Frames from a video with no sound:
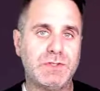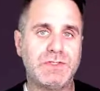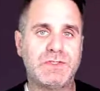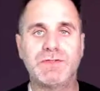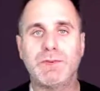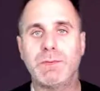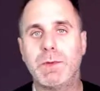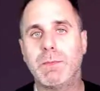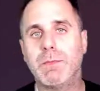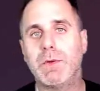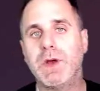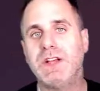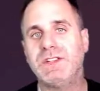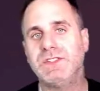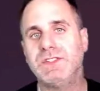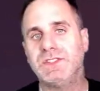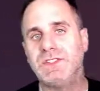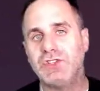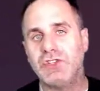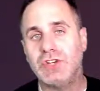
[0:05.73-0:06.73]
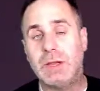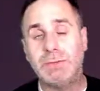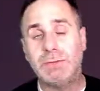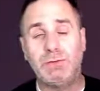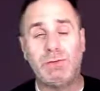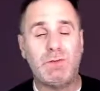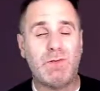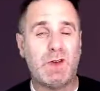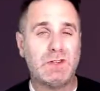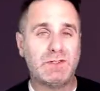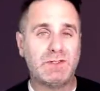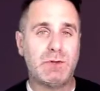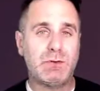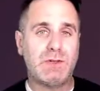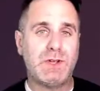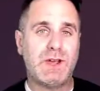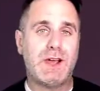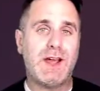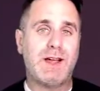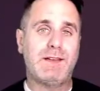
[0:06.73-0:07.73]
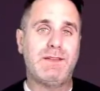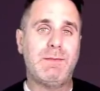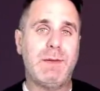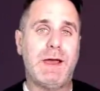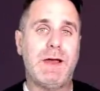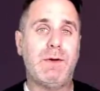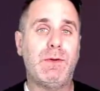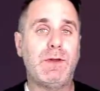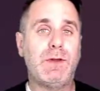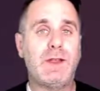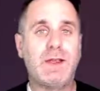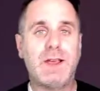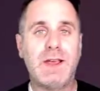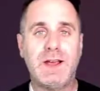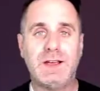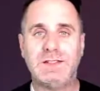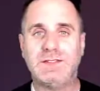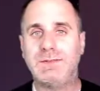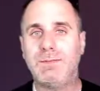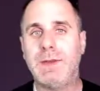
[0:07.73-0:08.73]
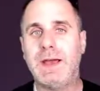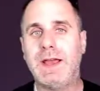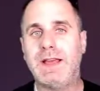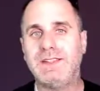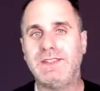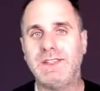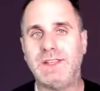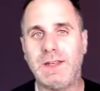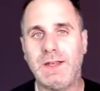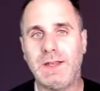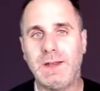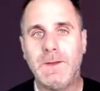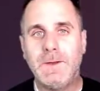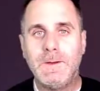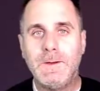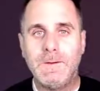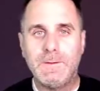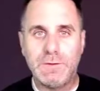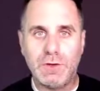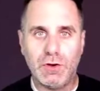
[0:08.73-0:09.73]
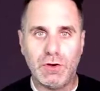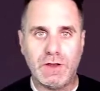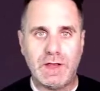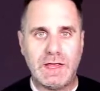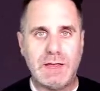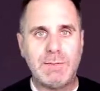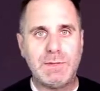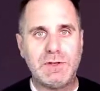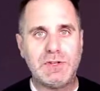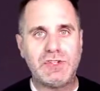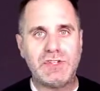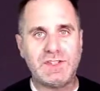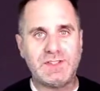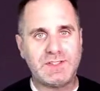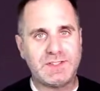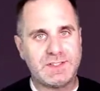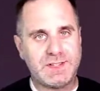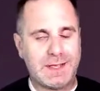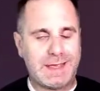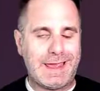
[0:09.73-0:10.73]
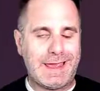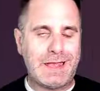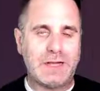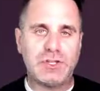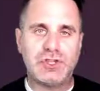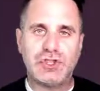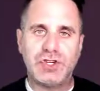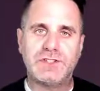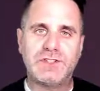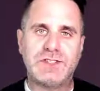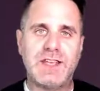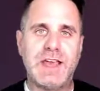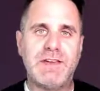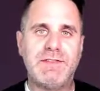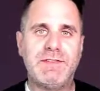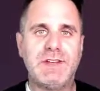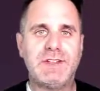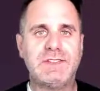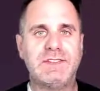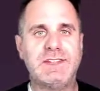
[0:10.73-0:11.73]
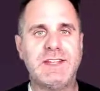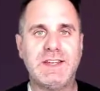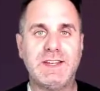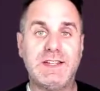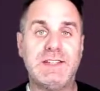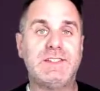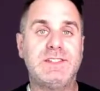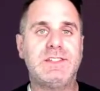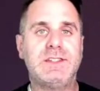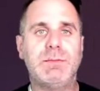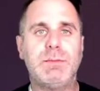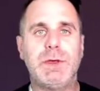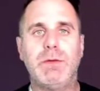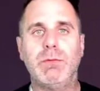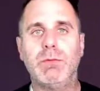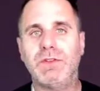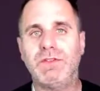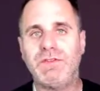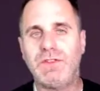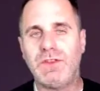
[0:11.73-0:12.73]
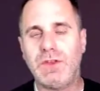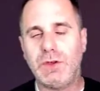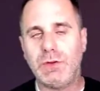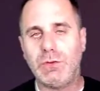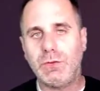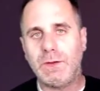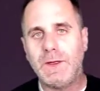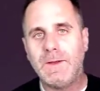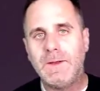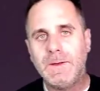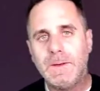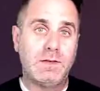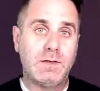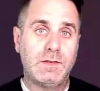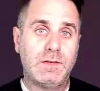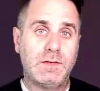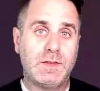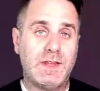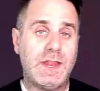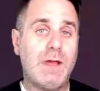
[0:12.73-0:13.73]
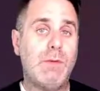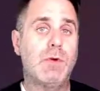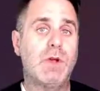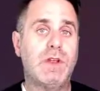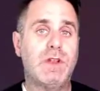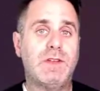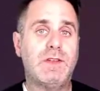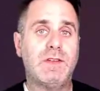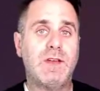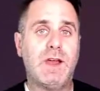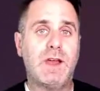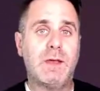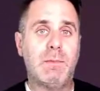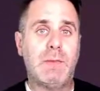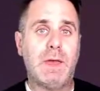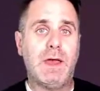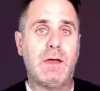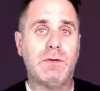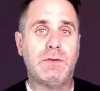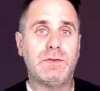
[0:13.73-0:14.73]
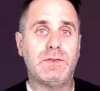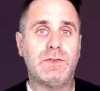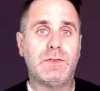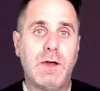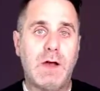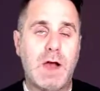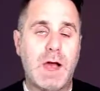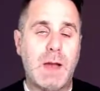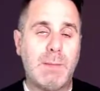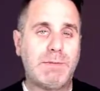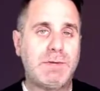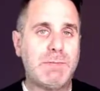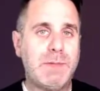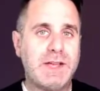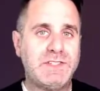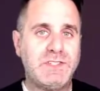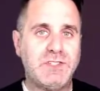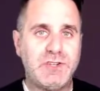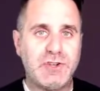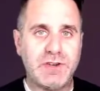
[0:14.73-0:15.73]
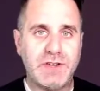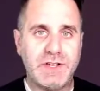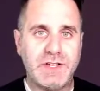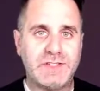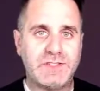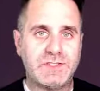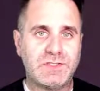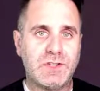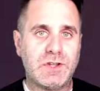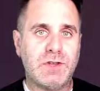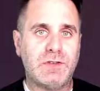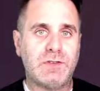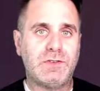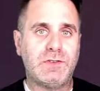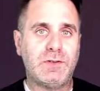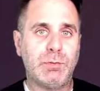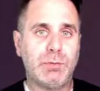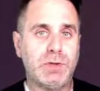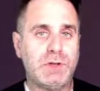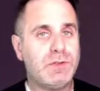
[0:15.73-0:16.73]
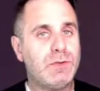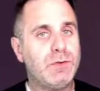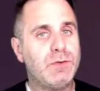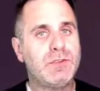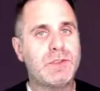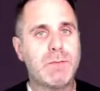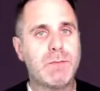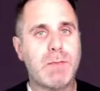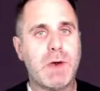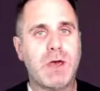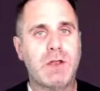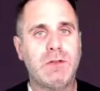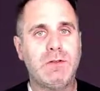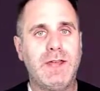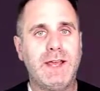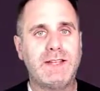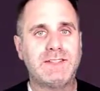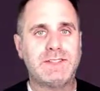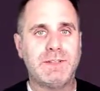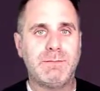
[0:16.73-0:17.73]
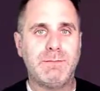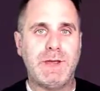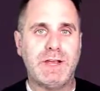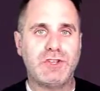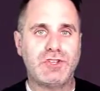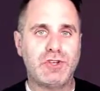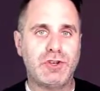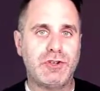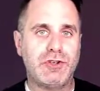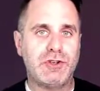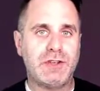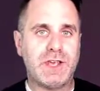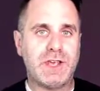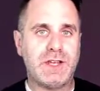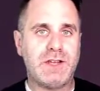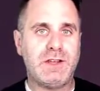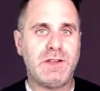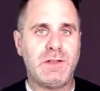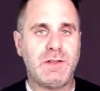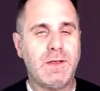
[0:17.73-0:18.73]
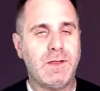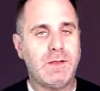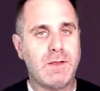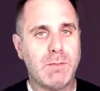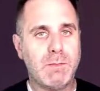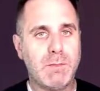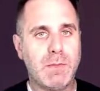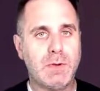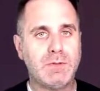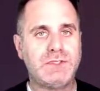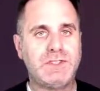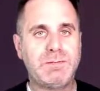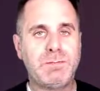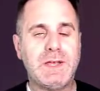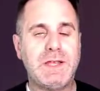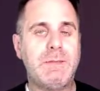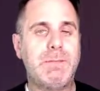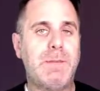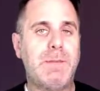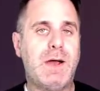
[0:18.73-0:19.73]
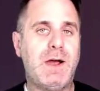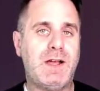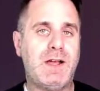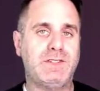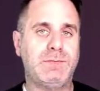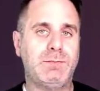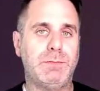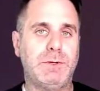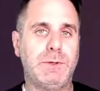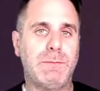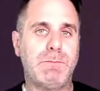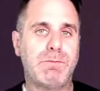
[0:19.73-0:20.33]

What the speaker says: from your processing jobs. We've also talked about customizing your images to get just the evidence that needs to be reviewed. Today, we're going to talk about optimizing your install to reduce the bottlenecks and make sure you're getting the most speed possible